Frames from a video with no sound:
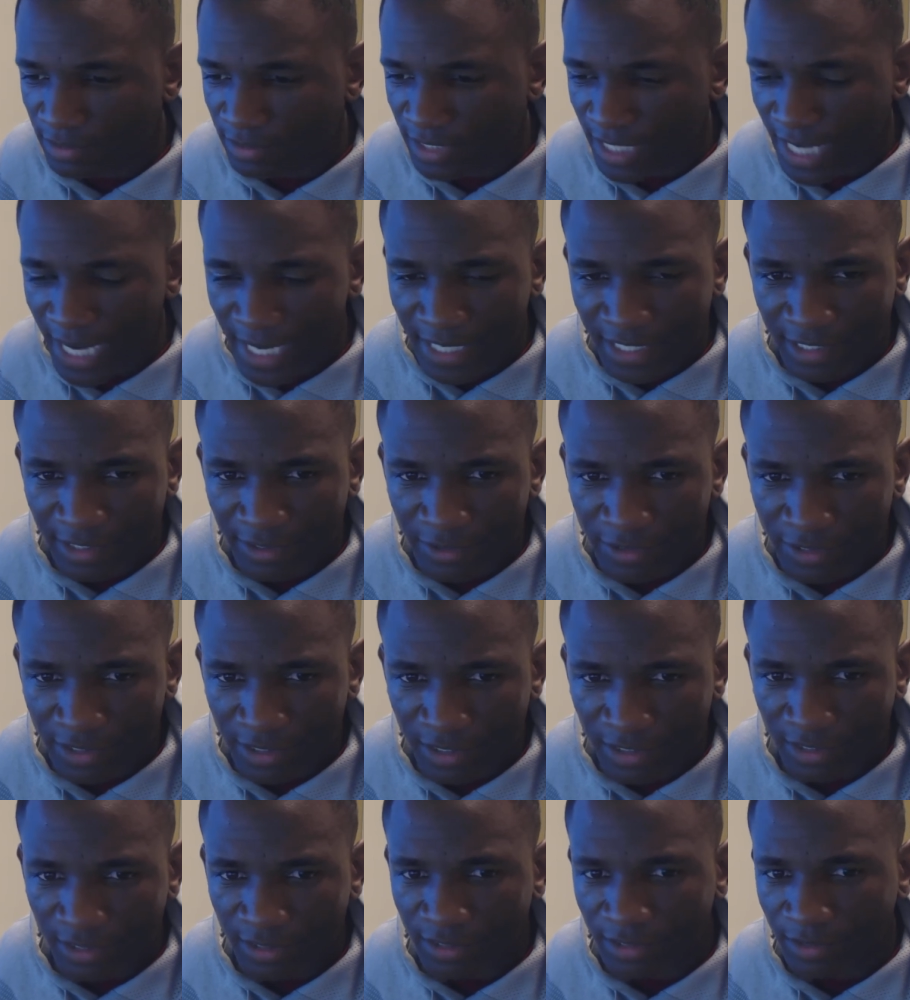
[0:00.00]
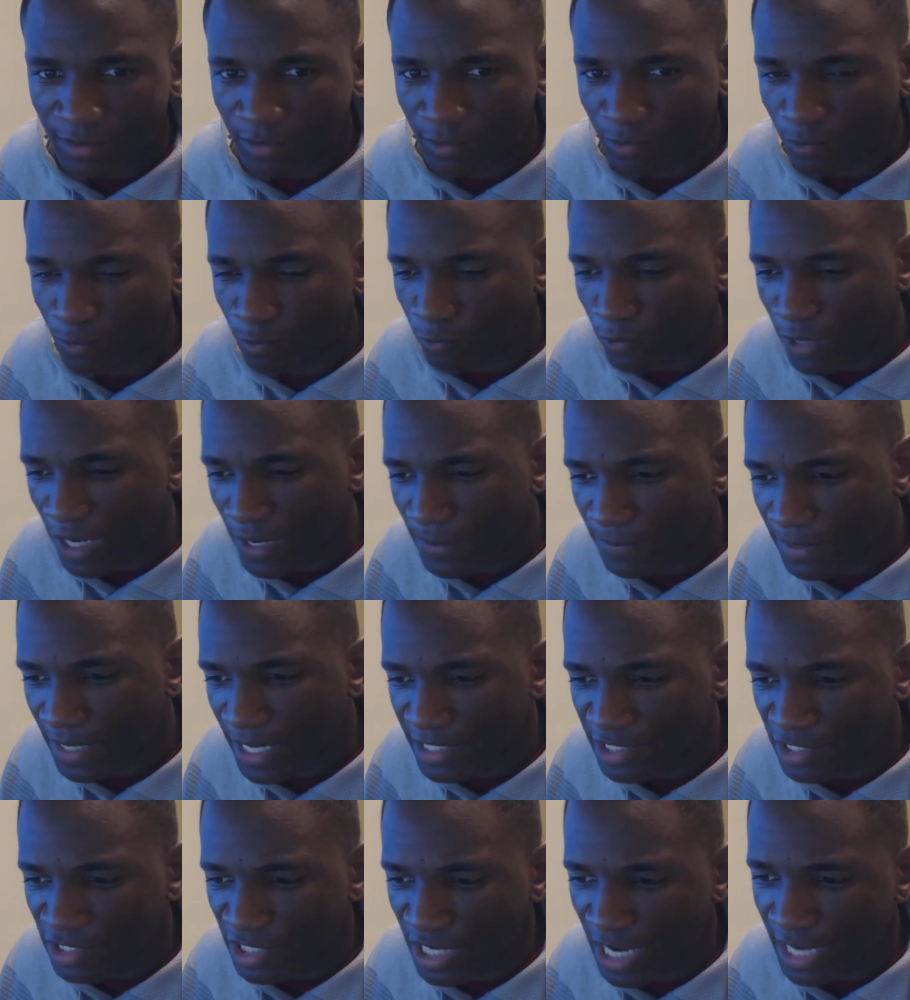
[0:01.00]
Dan Henderson,
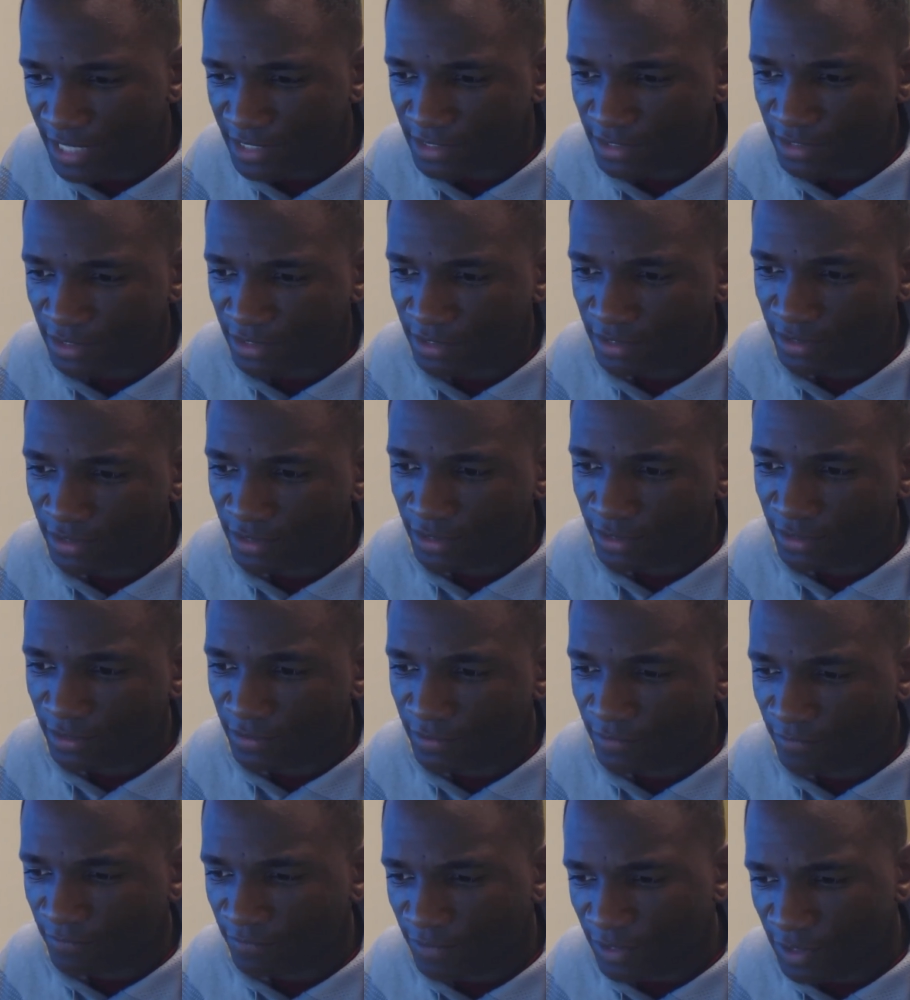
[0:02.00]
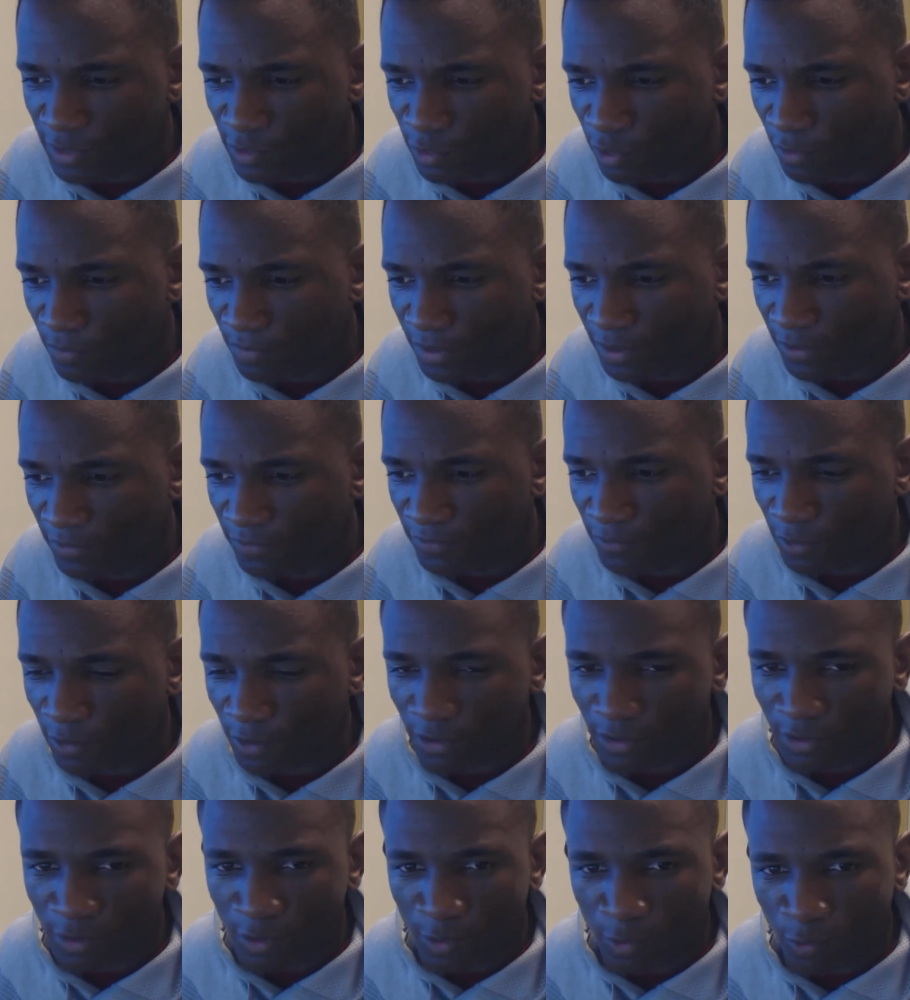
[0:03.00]
Rampage Jackson, Vitor
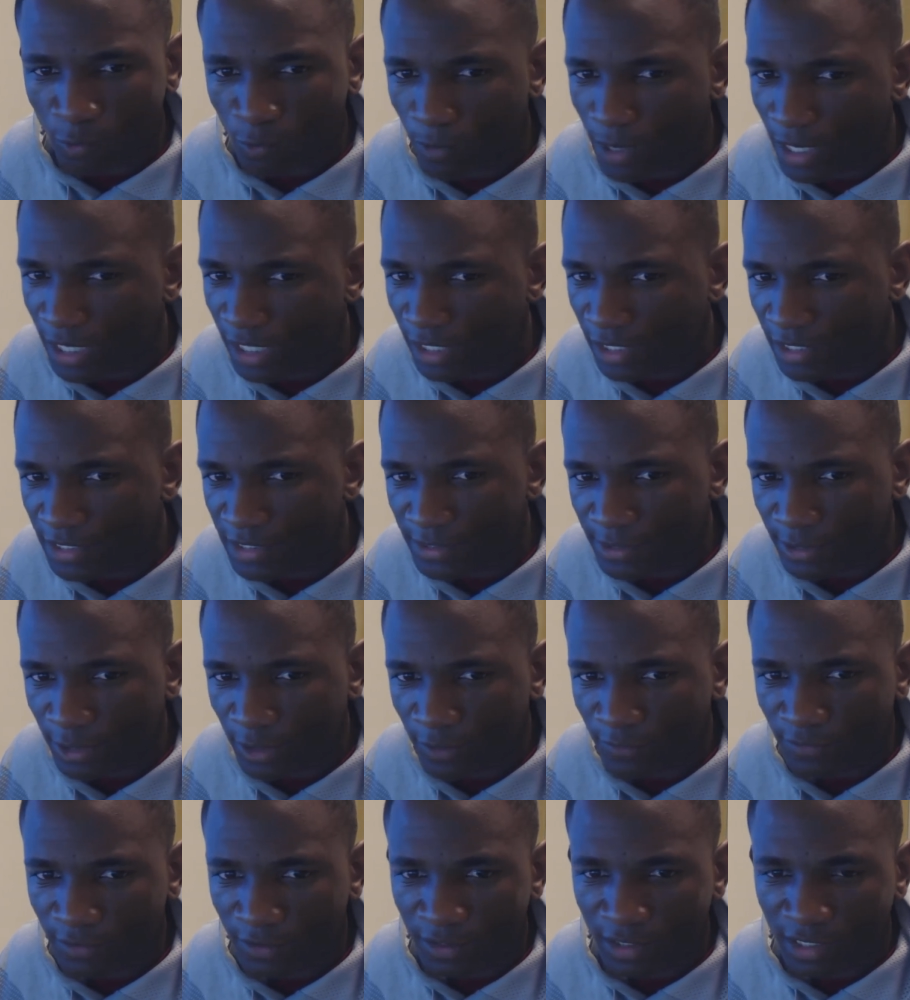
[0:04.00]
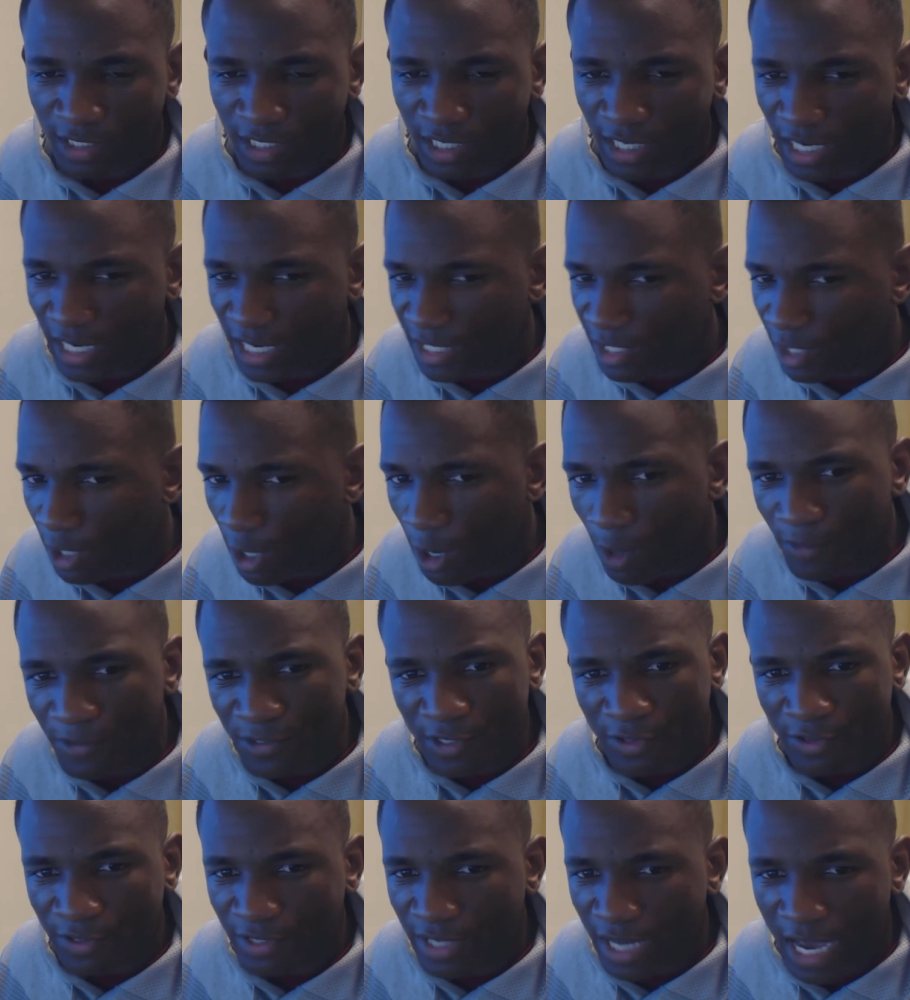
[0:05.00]
Belfort, Wanderlei Silva, and all
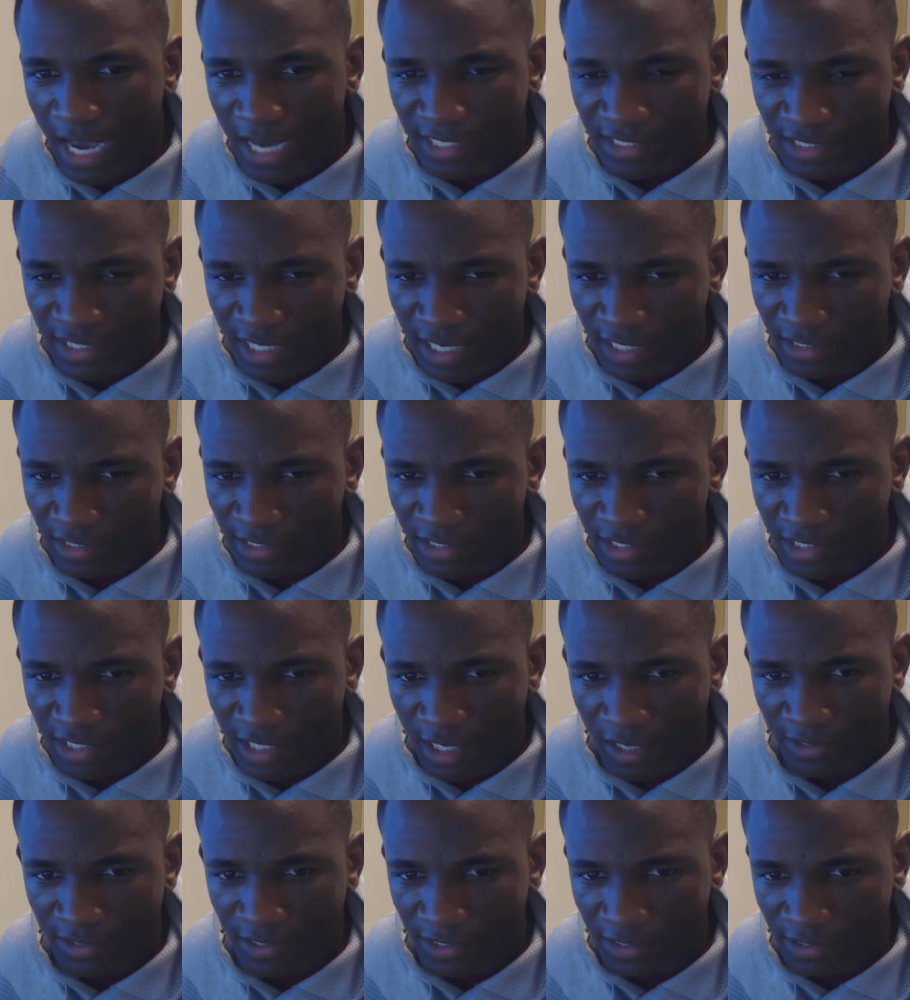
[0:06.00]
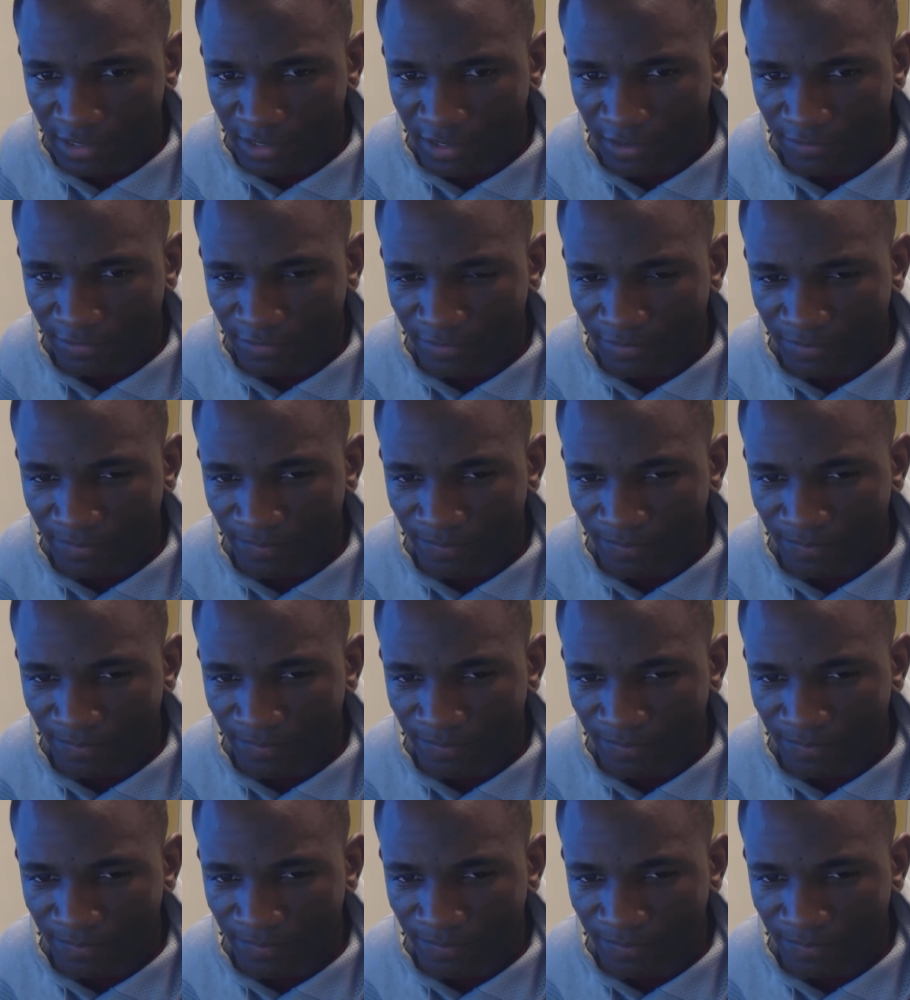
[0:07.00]
these other guys take this TRT stuff.